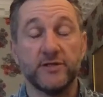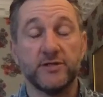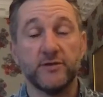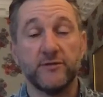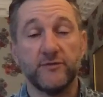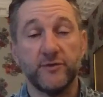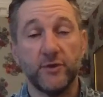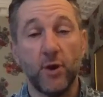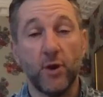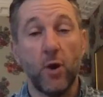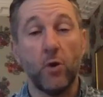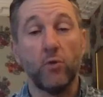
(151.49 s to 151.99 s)
So
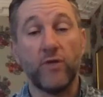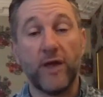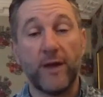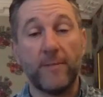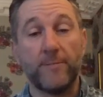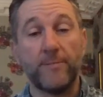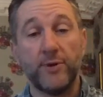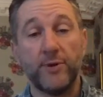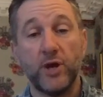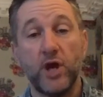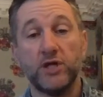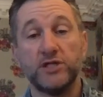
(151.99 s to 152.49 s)
if you hold that
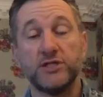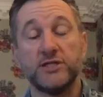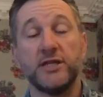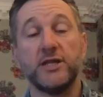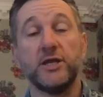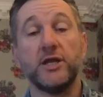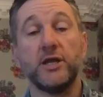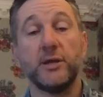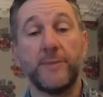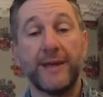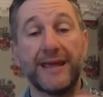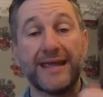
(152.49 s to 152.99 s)
personally,
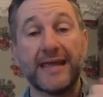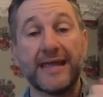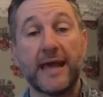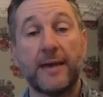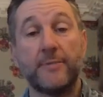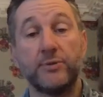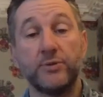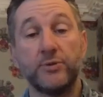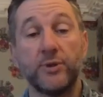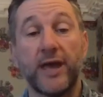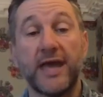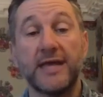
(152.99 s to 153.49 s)
you're going to pay
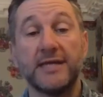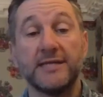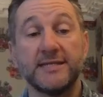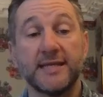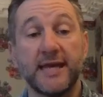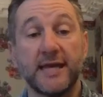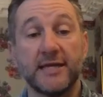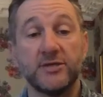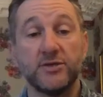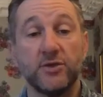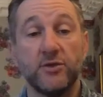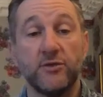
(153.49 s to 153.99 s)
capital gains
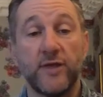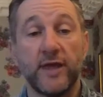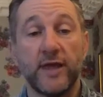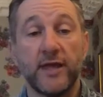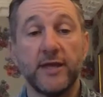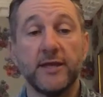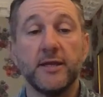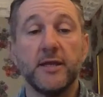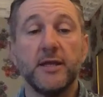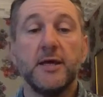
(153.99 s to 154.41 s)
tax on that.